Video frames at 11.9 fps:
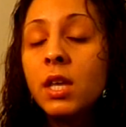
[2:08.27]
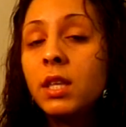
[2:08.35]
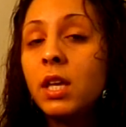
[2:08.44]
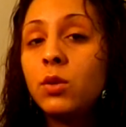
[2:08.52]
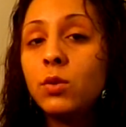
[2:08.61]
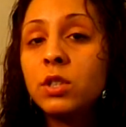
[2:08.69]

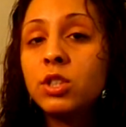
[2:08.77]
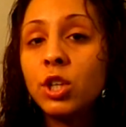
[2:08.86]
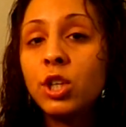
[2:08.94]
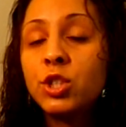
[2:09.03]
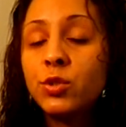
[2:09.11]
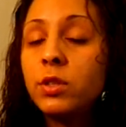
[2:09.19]
they do a
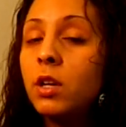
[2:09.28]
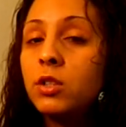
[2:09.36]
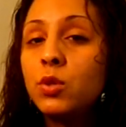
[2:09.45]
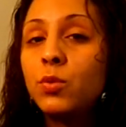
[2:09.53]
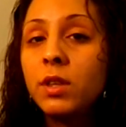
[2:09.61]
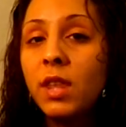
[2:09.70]
surgery on
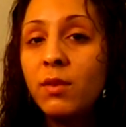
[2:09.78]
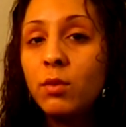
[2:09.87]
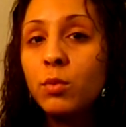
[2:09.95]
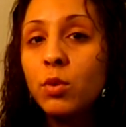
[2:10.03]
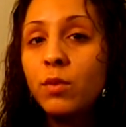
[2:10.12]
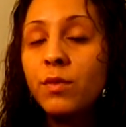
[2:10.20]
you where they
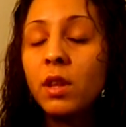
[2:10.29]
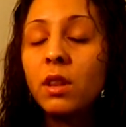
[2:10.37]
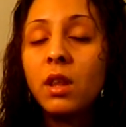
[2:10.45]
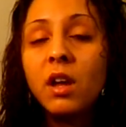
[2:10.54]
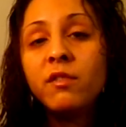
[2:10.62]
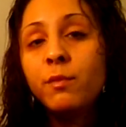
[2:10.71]
remove the
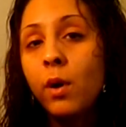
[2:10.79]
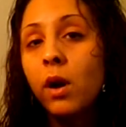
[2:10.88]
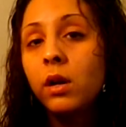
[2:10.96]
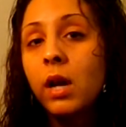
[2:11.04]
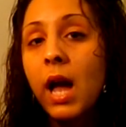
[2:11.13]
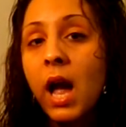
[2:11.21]
love
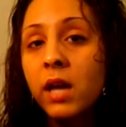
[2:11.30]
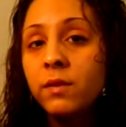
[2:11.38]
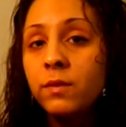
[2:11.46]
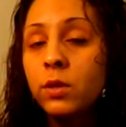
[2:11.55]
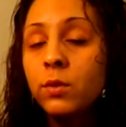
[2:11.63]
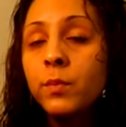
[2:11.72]
part out
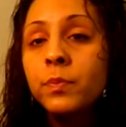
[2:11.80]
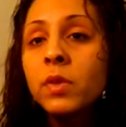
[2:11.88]
of you,